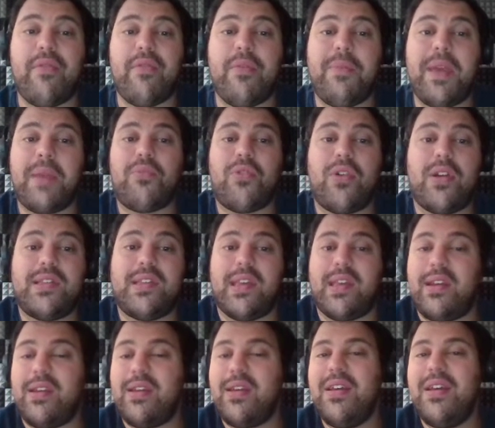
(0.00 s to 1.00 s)
being
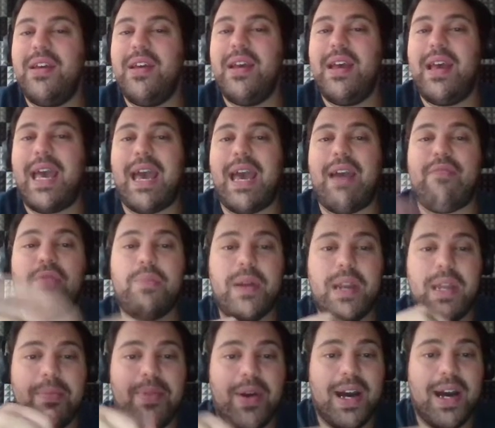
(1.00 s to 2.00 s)
printed,
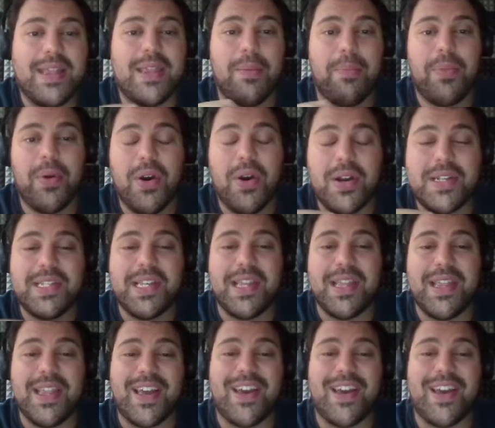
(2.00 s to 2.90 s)
everybody bought the books and the